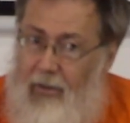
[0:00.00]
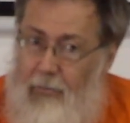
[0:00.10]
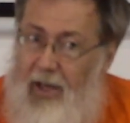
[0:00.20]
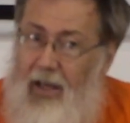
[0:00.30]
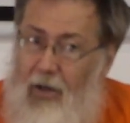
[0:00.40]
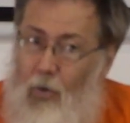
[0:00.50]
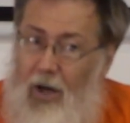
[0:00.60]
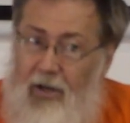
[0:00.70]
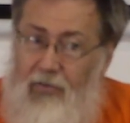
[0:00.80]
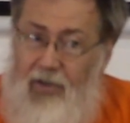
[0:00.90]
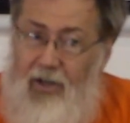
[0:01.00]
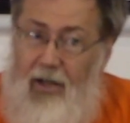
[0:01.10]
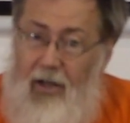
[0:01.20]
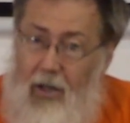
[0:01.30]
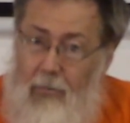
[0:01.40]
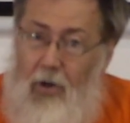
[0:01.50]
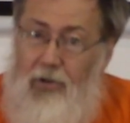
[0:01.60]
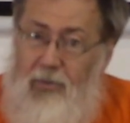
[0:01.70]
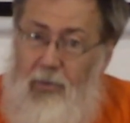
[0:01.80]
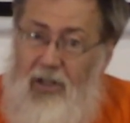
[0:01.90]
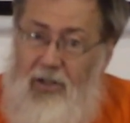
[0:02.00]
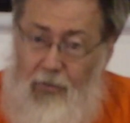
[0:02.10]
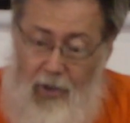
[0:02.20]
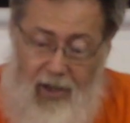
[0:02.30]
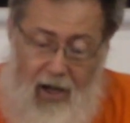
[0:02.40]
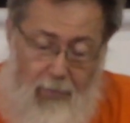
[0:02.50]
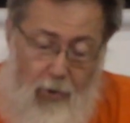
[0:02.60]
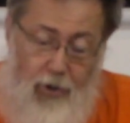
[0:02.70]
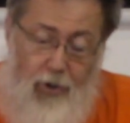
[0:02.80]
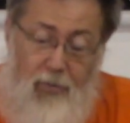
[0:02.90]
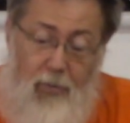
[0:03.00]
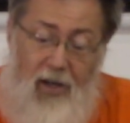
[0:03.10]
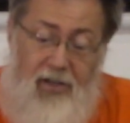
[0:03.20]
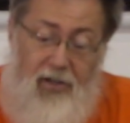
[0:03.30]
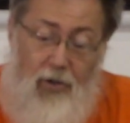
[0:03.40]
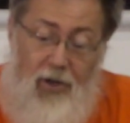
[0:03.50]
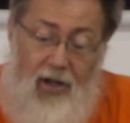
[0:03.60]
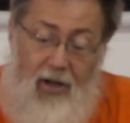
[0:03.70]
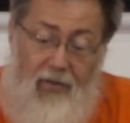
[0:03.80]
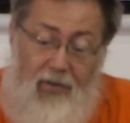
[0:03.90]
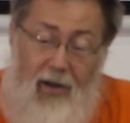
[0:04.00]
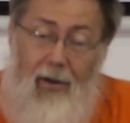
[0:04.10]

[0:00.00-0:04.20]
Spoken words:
being one of the most peaceful and harmonious places on earth.